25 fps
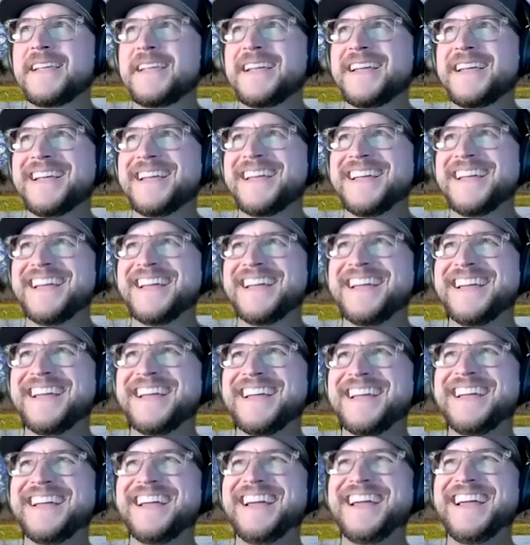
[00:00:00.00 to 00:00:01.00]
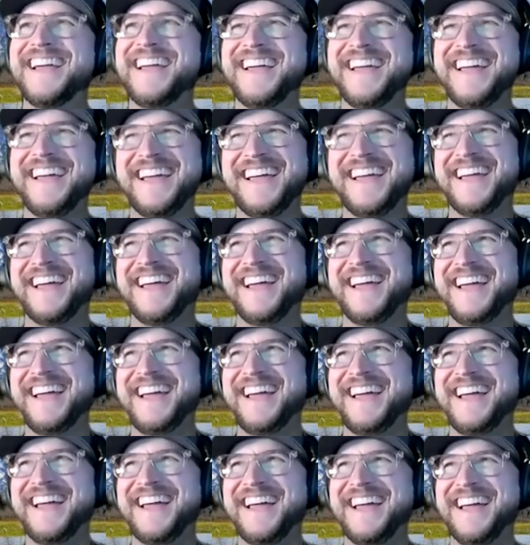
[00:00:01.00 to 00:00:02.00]

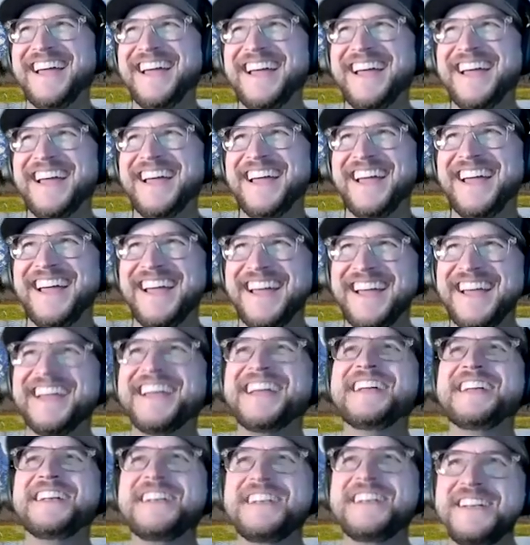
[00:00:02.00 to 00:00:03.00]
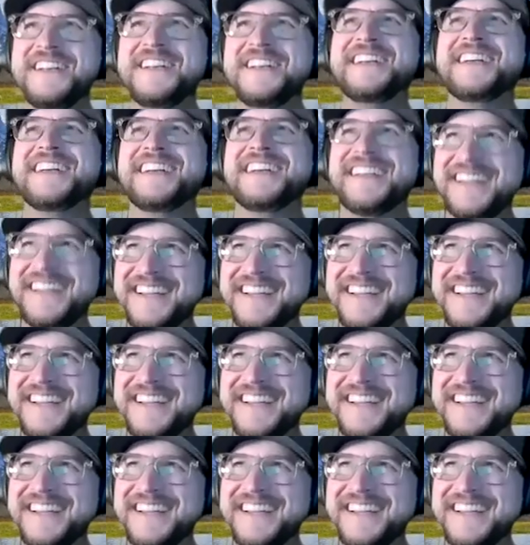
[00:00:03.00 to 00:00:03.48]
No words are spoken by the person on screen.